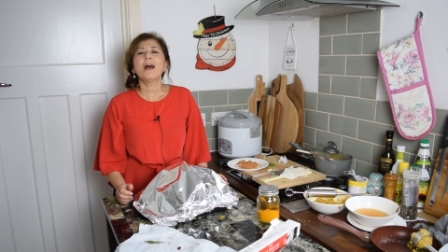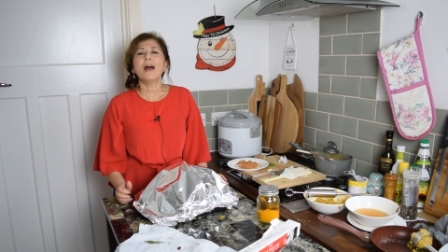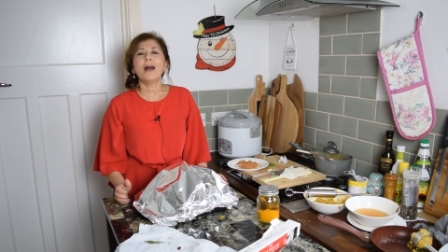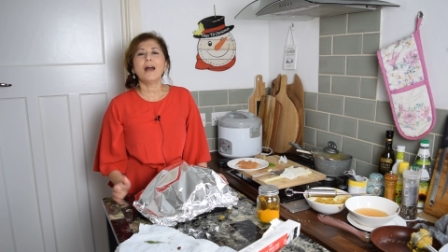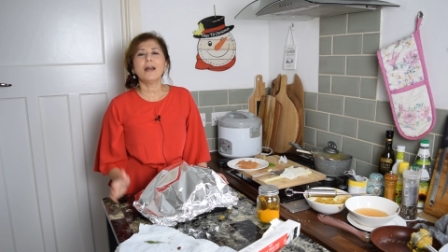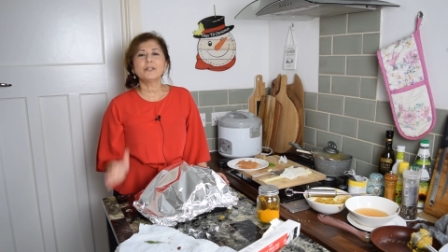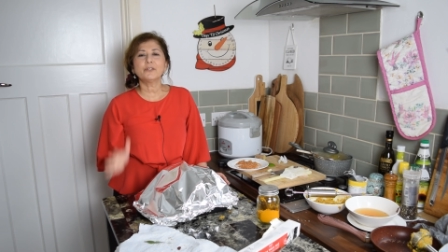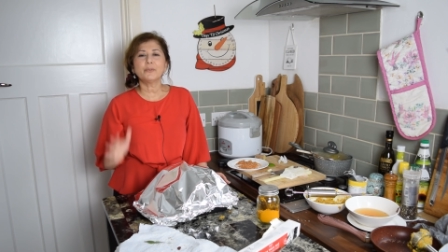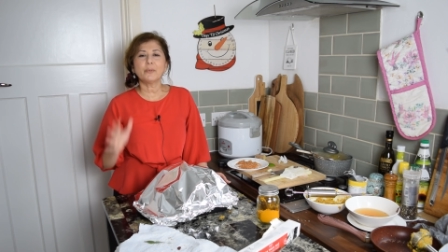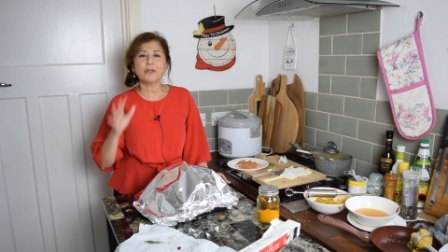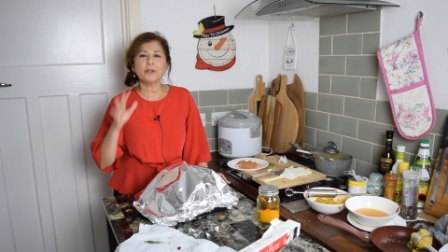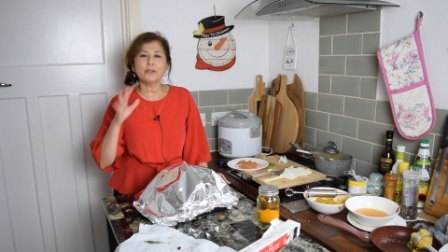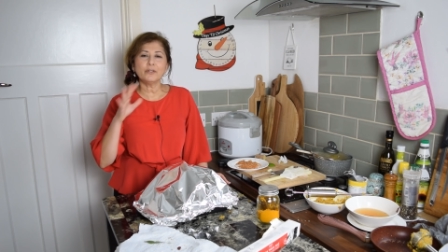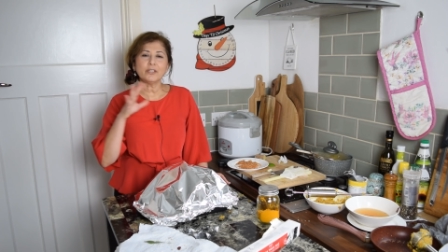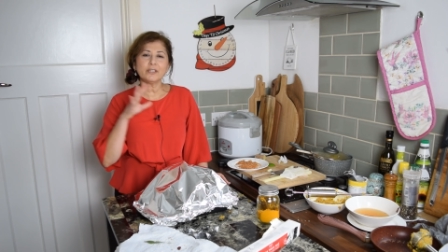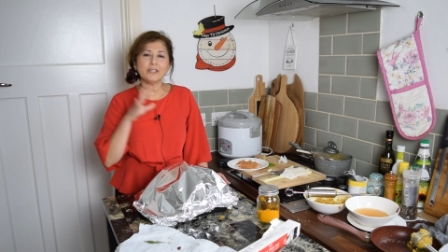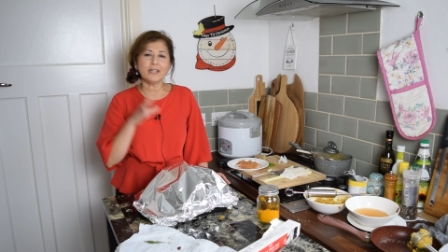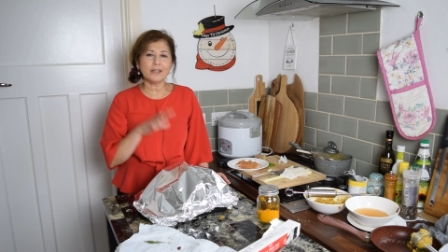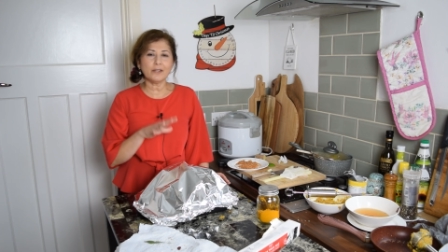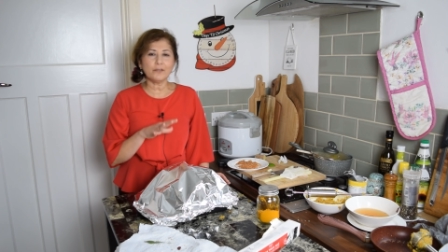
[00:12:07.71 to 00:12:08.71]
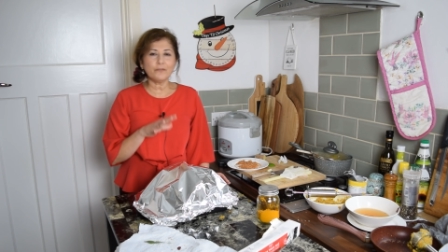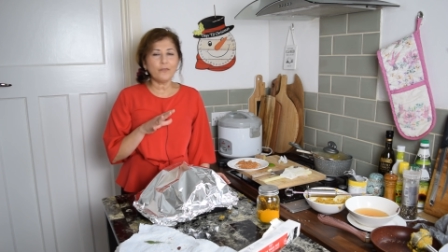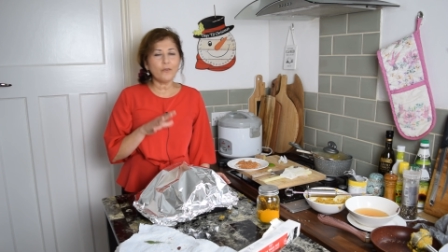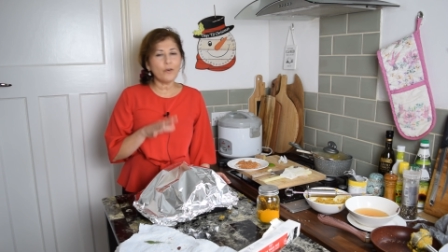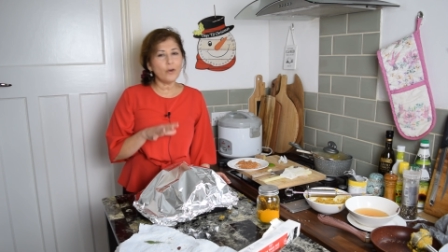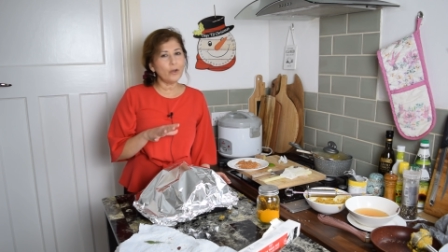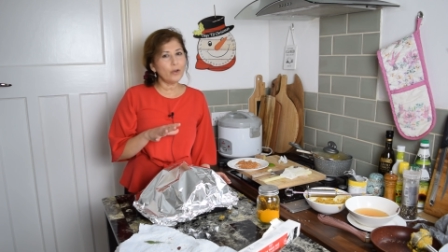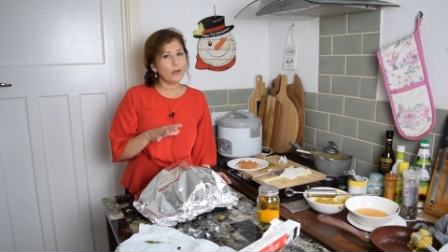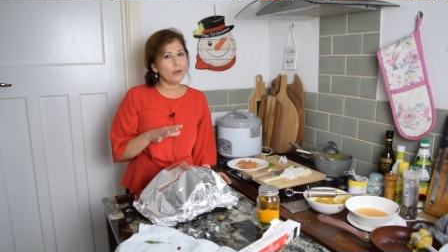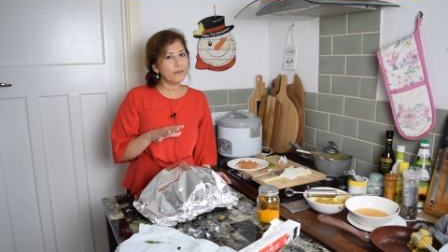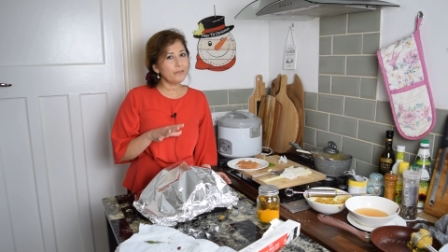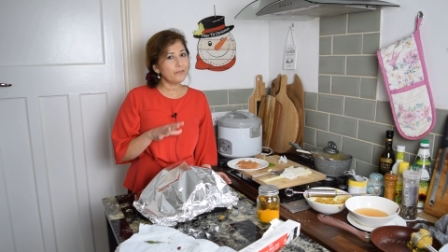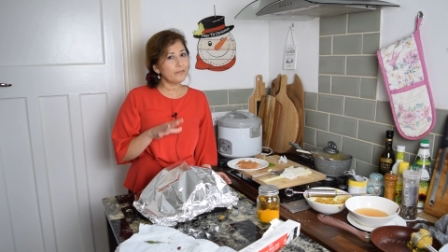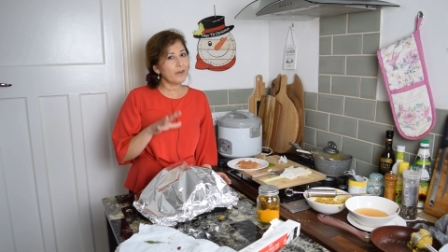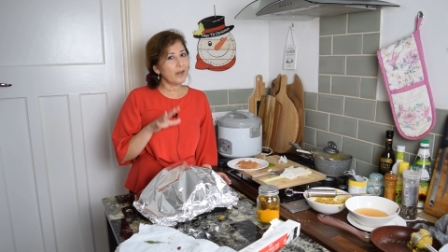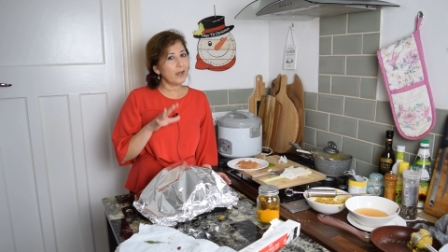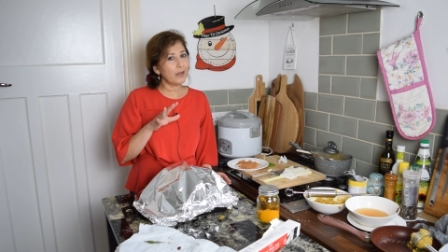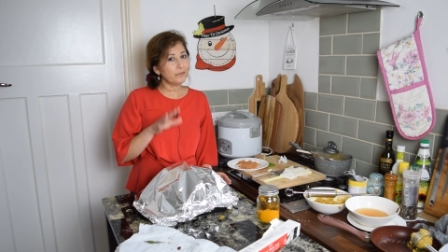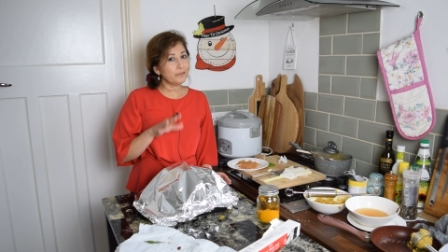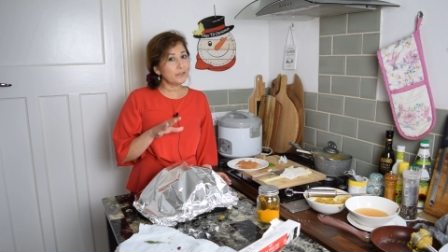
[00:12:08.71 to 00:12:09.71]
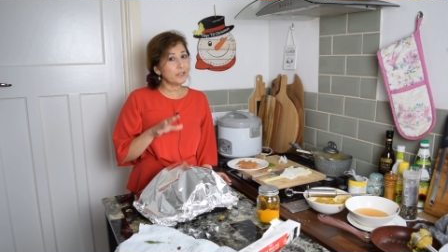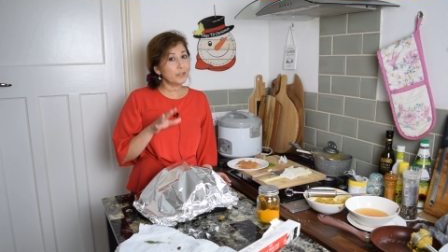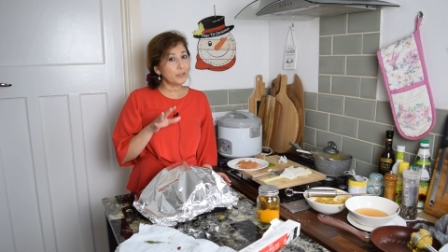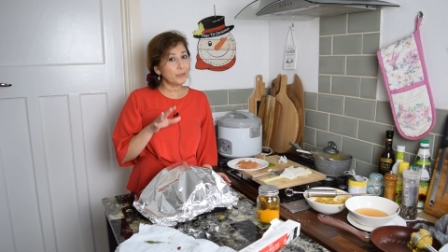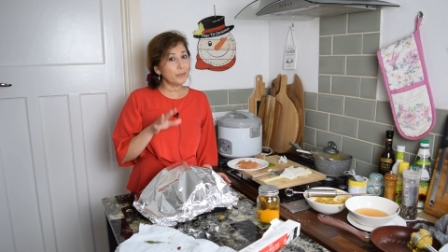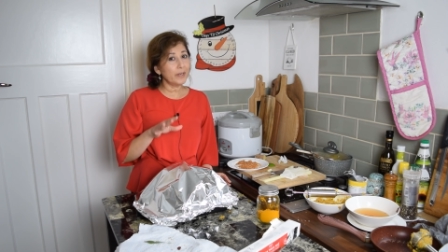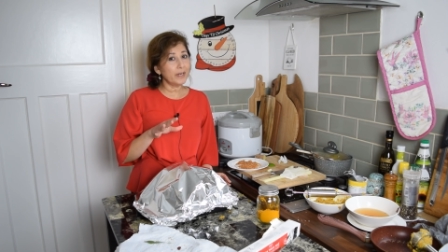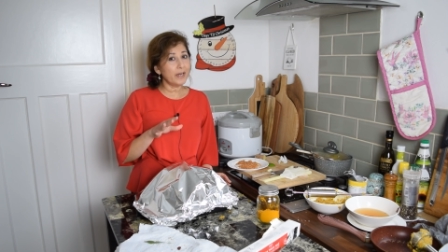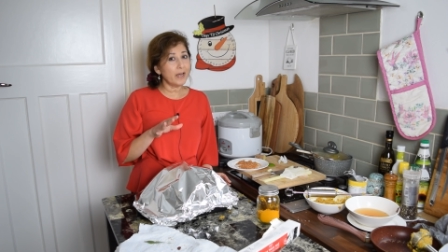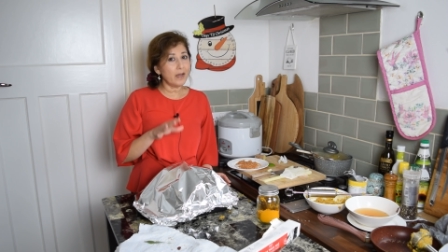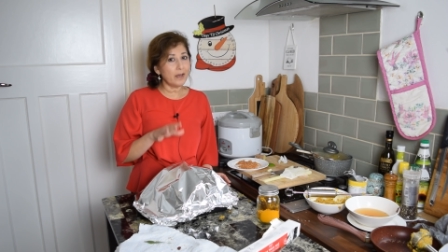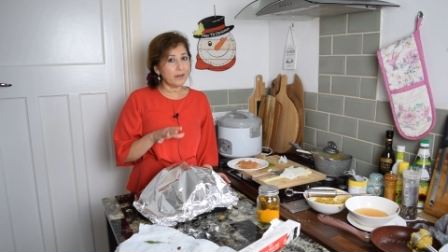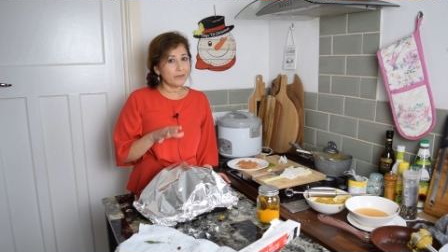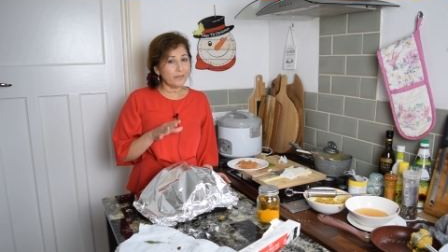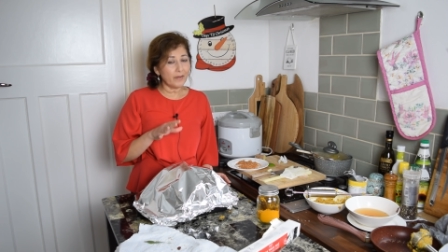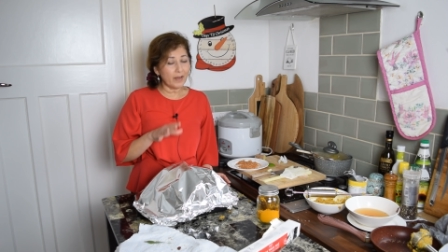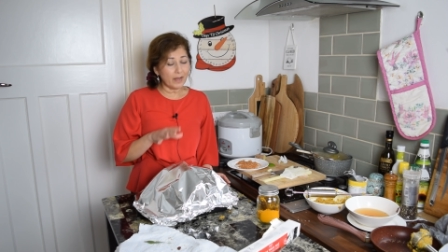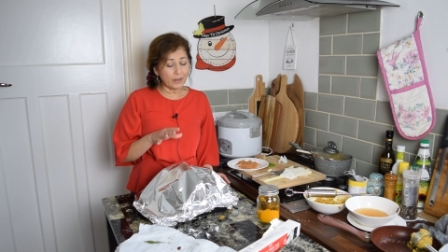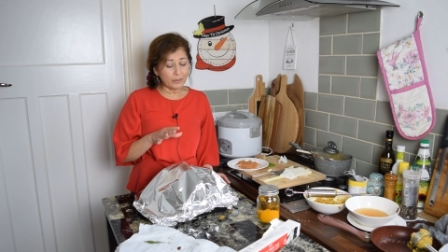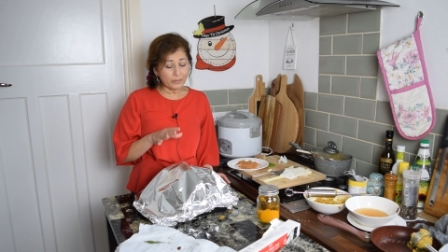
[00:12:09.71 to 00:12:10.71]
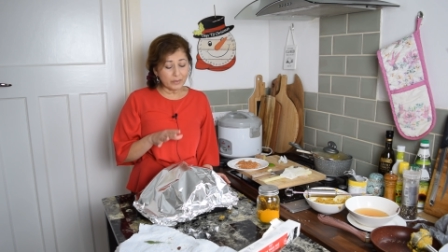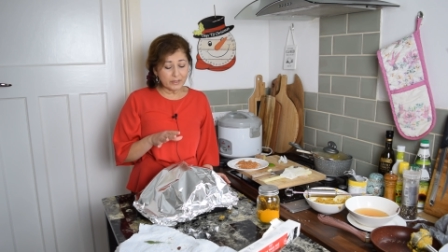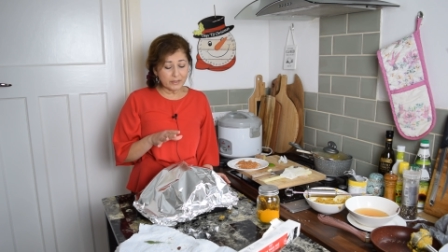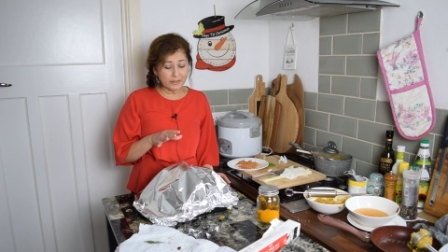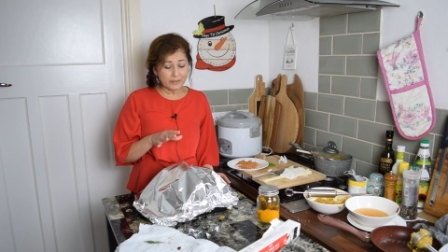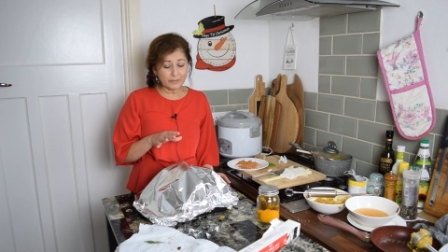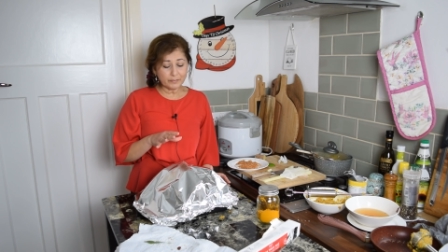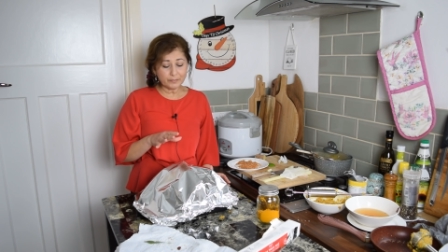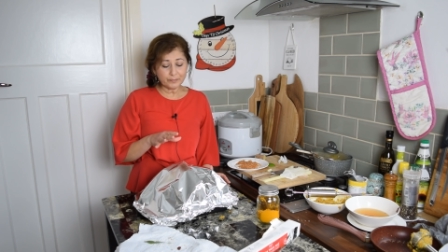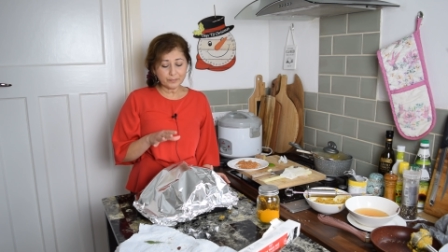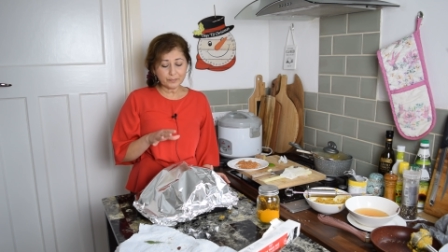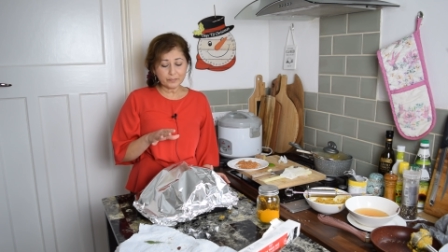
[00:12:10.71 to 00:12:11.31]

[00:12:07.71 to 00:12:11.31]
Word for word: And we're going to take the foil off after two and a half hours.